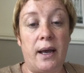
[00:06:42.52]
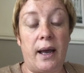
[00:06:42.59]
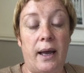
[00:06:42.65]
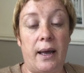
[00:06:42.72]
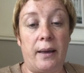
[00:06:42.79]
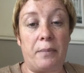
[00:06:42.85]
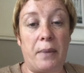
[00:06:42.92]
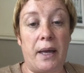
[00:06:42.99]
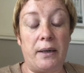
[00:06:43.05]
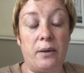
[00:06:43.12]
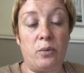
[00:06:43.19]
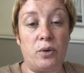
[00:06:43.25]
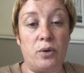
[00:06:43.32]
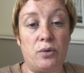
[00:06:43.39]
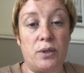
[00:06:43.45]

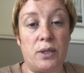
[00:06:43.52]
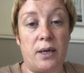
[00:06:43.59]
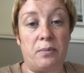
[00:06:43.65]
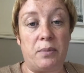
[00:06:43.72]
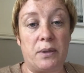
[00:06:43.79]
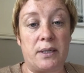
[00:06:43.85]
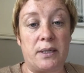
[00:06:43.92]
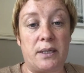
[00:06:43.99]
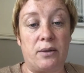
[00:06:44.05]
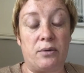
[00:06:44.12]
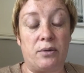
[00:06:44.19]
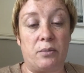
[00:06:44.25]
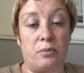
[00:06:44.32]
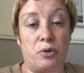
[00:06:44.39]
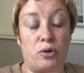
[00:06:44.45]
anyone who's able to steer
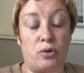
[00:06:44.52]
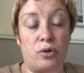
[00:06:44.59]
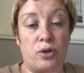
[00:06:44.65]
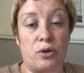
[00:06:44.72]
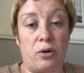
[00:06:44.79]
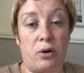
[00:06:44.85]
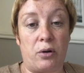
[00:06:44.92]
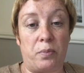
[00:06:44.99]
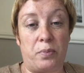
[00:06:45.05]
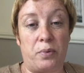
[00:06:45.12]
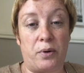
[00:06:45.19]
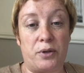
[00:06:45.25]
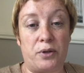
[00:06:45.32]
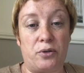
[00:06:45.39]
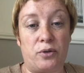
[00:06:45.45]
them towards
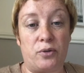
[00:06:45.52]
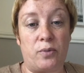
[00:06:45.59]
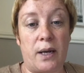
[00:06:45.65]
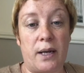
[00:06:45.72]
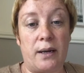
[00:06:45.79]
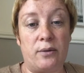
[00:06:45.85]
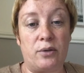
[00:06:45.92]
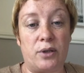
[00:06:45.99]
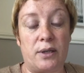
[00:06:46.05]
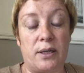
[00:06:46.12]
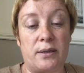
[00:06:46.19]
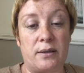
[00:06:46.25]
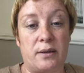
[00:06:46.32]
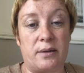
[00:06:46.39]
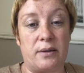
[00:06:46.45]
corporate does well out of
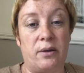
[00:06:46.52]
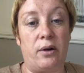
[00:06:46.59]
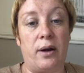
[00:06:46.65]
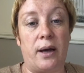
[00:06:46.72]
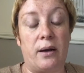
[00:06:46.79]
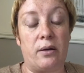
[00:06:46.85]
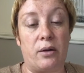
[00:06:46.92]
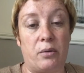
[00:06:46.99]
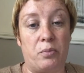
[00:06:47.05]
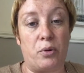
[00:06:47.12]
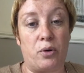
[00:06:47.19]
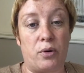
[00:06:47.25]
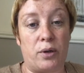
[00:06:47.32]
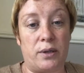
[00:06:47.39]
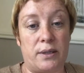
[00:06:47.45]
this, because they're longer
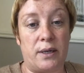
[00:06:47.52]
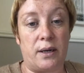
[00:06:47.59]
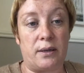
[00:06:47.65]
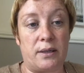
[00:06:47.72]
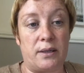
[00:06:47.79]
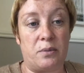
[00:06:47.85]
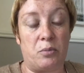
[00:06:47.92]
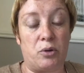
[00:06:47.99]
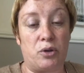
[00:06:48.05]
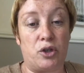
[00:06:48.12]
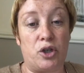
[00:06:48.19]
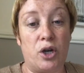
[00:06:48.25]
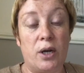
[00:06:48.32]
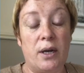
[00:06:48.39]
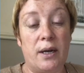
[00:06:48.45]
bookings, not as
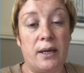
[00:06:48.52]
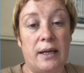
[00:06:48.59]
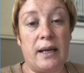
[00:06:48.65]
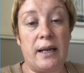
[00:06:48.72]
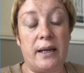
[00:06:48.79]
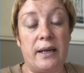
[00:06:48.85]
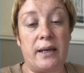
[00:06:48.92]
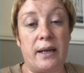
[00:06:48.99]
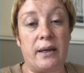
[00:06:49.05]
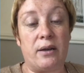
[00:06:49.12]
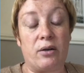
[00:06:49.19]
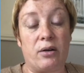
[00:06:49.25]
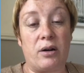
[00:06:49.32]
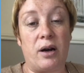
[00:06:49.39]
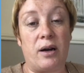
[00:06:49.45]
much cleaning.
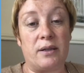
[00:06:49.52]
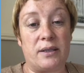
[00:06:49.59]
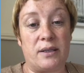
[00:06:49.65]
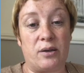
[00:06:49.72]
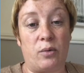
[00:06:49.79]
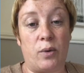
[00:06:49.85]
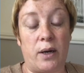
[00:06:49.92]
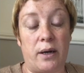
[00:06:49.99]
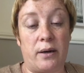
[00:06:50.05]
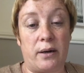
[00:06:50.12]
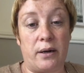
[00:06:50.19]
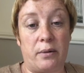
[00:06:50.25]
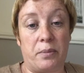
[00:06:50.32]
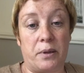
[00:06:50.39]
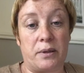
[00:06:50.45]
Your costs are way
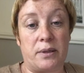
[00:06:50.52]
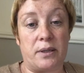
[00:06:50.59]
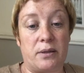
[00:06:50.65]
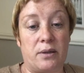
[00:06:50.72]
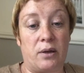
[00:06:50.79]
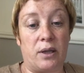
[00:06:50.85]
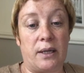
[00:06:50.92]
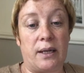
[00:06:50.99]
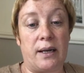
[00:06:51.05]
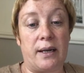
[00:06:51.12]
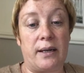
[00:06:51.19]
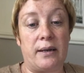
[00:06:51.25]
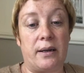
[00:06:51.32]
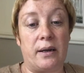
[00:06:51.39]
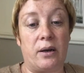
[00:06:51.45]
higher because there's all the
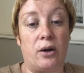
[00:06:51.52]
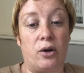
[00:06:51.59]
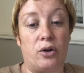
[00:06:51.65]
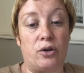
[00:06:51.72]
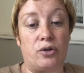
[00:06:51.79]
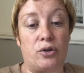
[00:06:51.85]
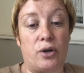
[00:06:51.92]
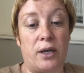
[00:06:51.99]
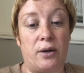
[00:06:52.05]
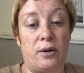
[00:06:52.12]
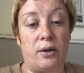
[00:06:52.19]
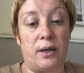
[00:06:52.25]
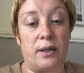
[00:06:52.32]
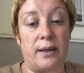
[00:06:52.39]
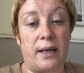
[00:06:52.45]
cleaning, laundry and
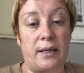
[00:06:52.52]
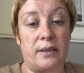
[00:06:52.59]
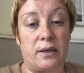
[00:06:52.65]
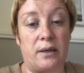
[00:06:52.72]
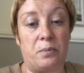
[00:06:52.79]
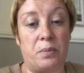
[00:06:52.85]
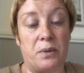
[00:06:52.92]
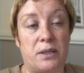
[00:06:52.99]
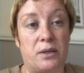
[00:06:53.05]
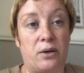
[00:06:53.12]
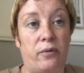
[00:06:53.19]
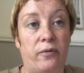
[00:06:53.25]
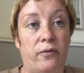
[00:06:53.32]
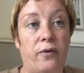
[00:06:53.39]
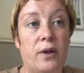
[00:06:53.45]
all of that type of
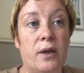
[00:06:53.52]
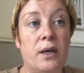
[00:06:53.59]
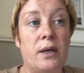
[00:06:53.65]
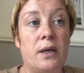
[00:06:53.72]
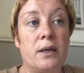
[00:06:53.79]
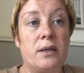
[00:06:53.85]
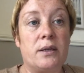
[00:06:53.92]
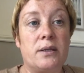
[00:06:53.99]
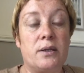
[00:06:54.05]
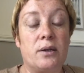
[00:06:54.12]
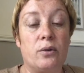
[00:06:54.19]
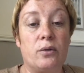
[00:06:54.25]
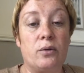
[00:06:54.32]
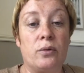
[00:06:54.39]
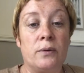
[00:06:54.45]
stuff.
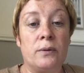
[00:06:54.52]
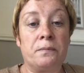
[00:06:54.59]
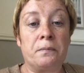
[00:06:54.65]
So